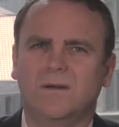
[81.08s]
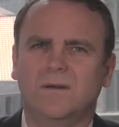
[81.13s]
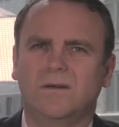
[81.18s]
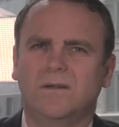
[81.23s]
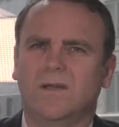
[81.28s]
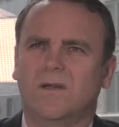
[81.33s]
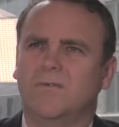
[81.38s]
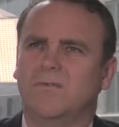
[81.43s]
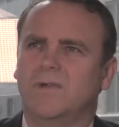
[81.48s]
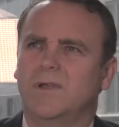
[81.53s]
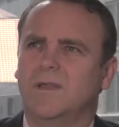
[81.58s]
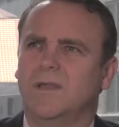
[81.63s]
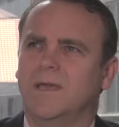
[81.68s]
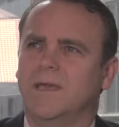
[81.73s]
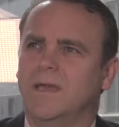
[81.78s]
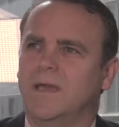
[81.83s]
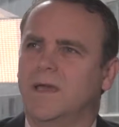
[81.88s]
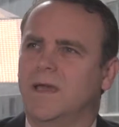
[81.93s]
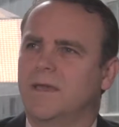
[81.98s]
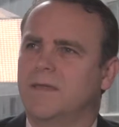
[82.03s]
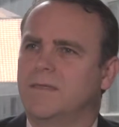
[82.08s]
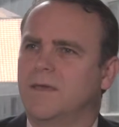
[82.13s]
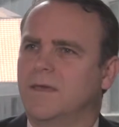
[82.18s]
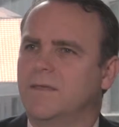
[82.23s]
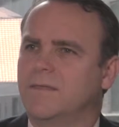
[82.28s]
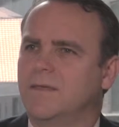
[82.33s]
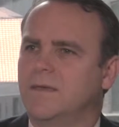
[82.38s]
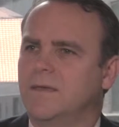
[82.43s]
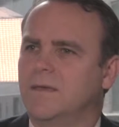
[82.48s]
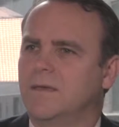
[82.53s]
No, not really.
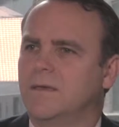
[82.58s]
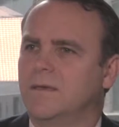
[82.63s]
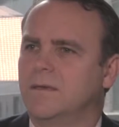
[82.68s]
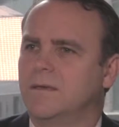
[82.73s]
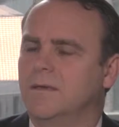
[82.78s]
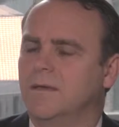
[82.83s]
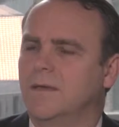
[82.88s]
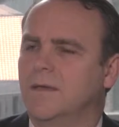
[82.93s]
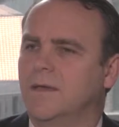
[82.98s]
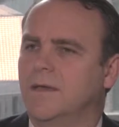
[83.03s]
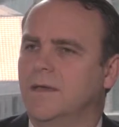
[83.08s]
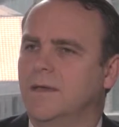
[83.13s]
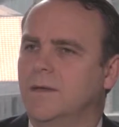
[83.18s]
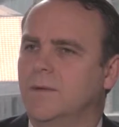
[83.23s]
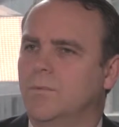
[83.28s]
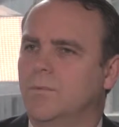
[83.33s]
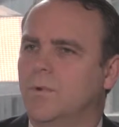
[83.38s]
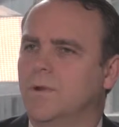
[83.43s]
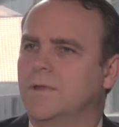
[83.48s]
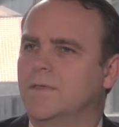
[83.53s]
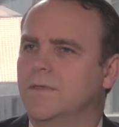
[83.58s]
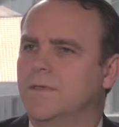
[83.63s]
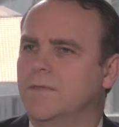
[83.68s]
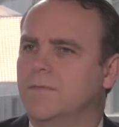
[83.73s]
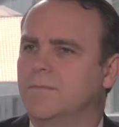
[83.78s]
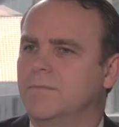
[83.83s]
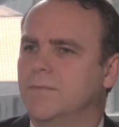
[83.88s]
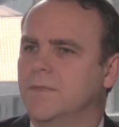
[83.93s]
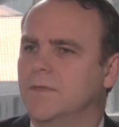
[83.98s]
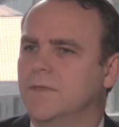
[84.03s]
I think one of
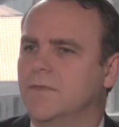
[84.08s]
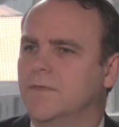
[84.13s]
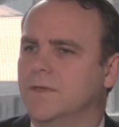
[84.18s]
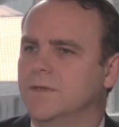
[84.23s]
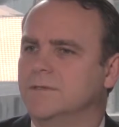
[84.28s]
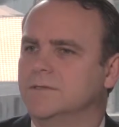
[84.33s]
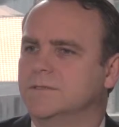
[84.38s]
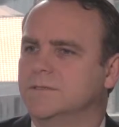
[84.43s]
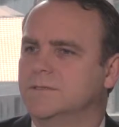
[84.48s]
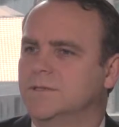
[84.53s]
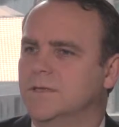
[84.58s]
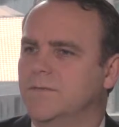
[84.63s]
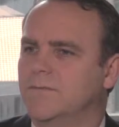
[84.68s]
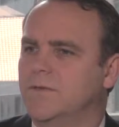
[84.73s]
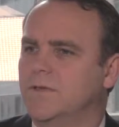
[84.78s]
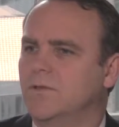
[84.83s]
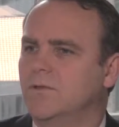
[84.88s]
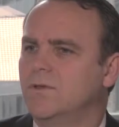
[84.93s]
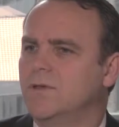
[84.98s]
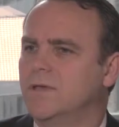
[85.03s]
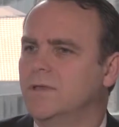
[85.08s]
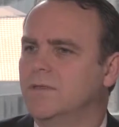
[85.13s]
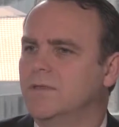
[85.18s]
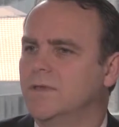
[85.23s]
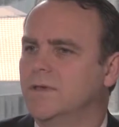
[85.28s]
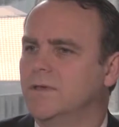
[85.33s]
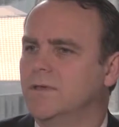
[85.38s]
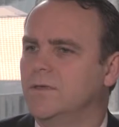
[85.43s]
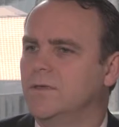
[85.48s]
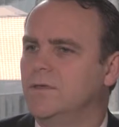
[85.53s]
the things, if you look
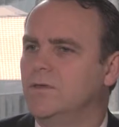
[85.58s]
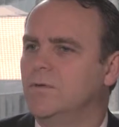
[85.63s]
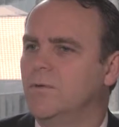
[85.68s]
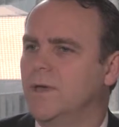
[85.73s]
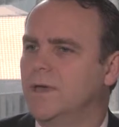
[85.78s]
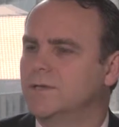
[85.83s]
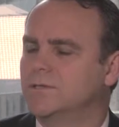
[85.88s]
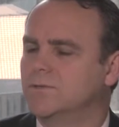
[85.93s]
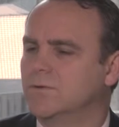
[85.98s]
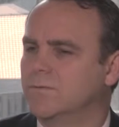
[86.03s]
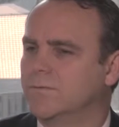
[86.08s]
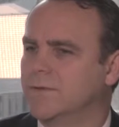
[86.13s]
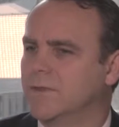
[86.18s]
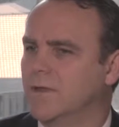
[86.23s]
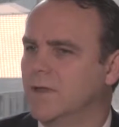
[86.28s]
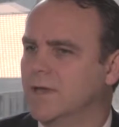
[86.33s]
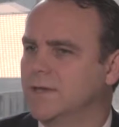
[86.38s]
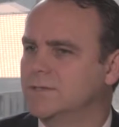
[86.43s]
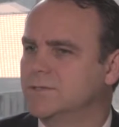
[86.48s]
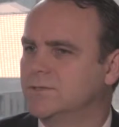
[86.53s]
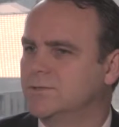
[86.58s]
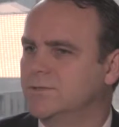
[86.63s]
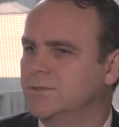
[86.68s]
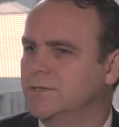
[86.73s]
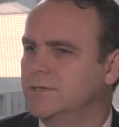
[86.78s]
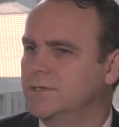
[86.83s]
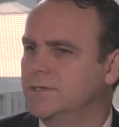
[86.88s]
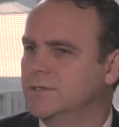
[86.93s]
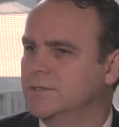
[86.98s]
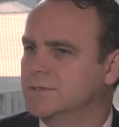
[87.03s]
at the US over the last
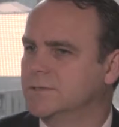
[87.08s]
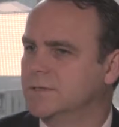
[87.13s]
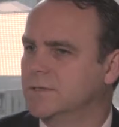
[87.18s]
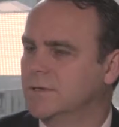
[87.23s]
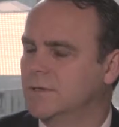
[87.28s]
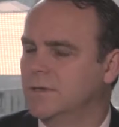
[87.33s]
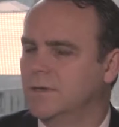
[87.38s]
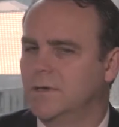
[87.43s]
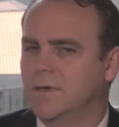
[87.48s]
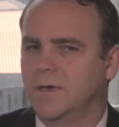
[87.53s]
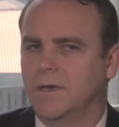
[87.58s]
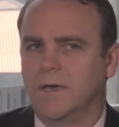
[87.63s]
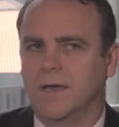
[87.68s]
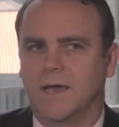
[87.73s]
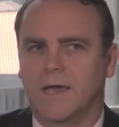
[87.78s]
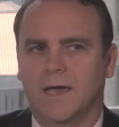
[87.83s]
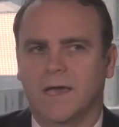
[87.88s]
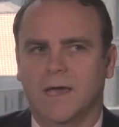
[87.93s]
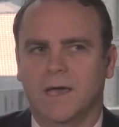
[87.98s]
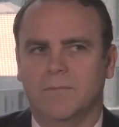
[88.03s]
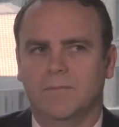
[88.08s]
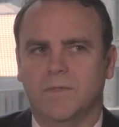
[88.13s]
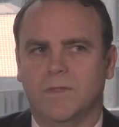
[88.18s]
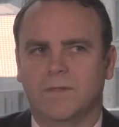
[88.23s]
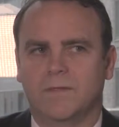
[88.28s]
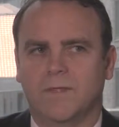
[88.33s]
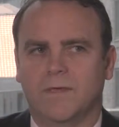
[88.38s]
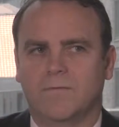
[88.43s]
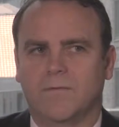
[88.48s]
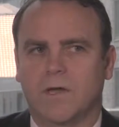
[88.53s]
2 years,
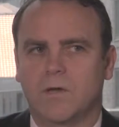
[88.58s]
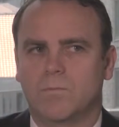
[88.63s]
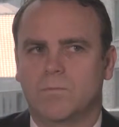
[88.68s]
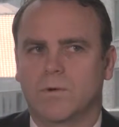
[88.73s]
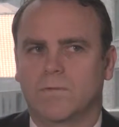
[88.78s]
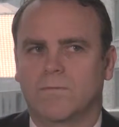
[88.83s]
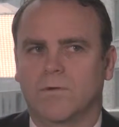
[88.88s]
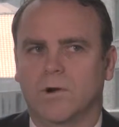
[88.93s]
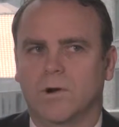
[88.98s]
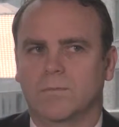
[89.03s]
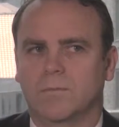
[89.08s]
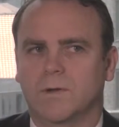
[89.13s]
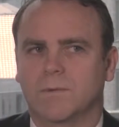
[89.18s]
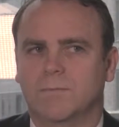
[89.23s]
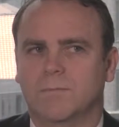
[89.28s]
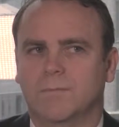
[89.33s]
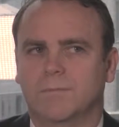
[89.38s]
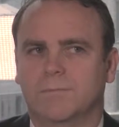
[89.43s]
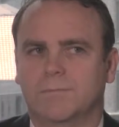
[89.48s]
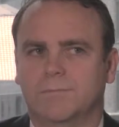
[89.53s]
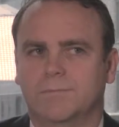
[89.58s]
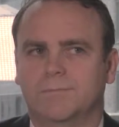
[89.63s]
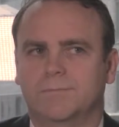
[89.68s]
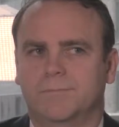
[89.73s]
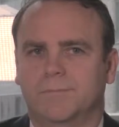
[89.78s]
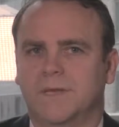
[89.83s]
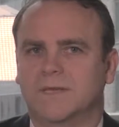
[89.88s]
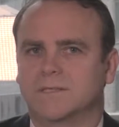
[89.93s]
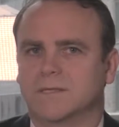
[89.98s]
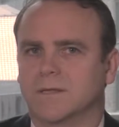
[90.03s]
they've outperformed
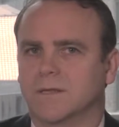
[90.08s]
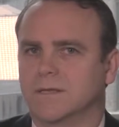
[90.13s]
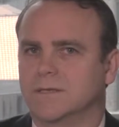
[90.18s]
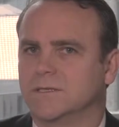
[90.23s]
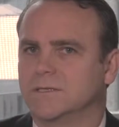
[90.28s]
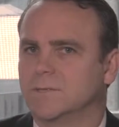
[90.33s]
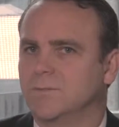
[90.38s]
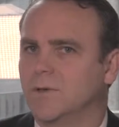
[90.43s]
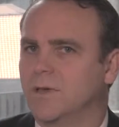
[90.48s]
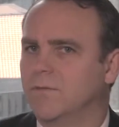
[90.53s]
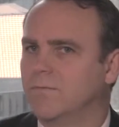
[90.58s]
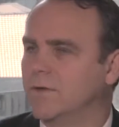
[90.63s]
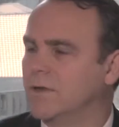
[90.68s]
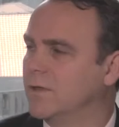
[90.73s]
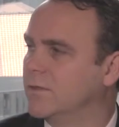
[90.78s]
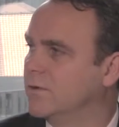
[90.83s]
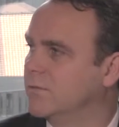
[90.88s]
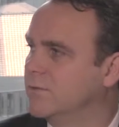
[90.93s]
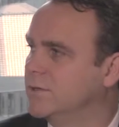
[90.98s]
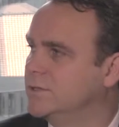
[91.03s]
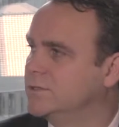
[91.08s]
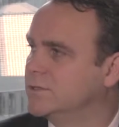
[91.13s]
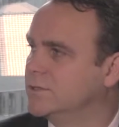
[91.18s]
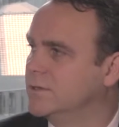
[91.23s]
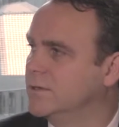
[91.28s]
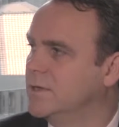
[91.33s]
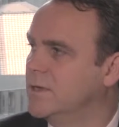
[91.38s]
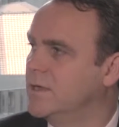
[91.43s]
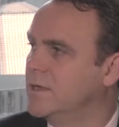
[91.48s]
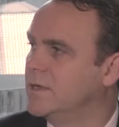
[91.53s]
basically just about every other
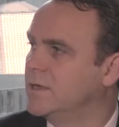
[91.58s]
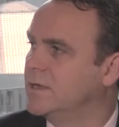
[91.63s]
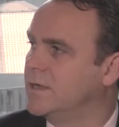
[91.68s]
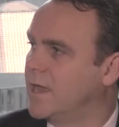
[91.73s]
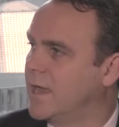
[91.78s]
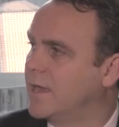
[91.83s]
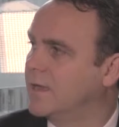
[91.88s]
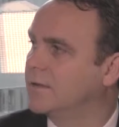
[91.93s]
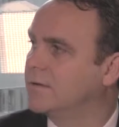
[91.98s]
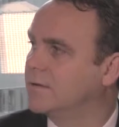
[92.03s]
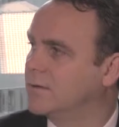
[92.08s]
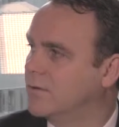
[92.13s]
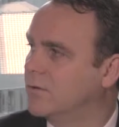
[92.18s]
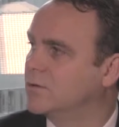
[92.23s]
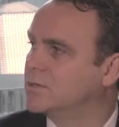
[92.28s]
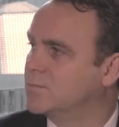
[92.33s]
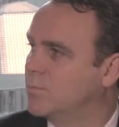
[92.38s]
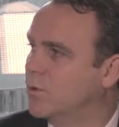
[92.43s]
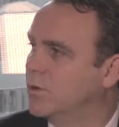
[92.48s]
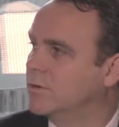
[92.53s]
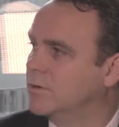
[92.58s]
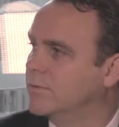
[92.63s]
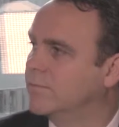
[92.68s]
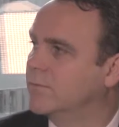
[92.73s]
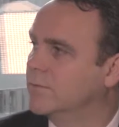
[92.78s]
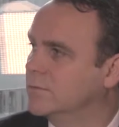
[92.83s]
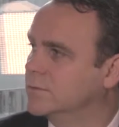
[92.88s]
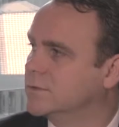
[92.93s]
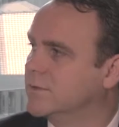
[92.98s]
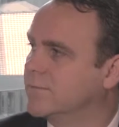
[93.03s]
region, yet
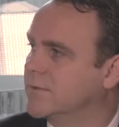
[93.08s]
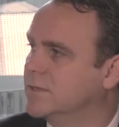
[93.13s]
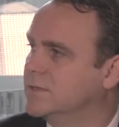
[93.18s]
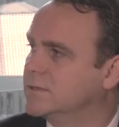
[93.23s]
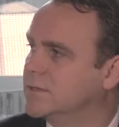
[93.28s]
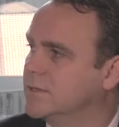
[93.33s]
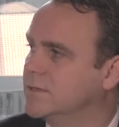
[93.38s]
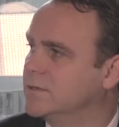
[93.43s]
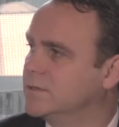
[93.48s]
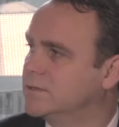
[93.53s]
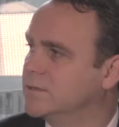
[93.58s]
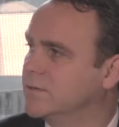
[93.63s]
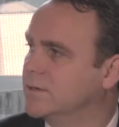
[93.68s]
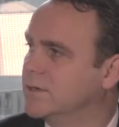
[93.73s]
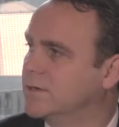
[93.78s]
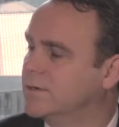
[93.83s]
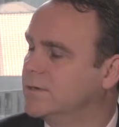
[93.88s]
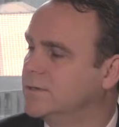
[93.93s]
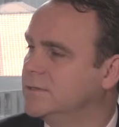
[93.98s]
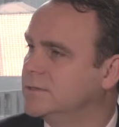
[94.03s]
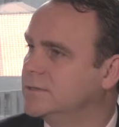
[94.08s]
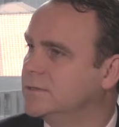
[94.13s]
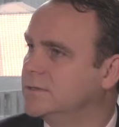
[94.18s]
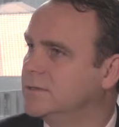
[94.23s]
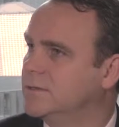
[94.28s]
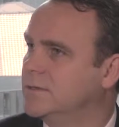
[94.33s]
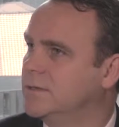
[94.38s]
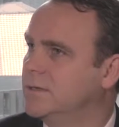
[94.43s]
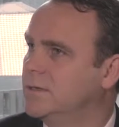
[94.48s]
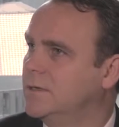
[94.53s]
cross-border flows have continued to increase.
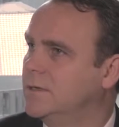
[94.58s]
